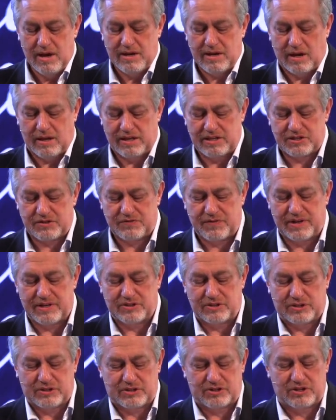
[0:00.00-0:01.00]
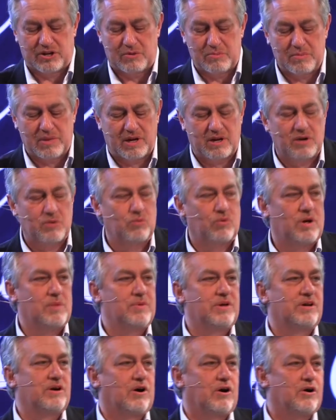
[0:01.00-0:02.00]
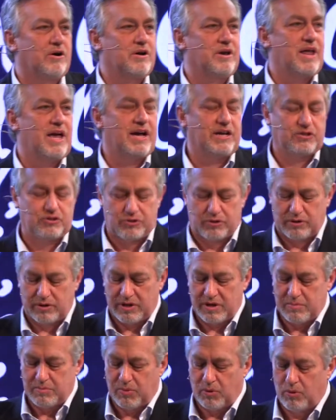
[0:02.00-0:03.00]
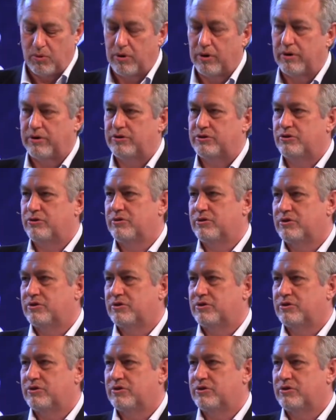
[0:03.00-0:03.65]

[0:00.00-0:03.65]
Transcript: Now, let's face it, some men and women are naturally born to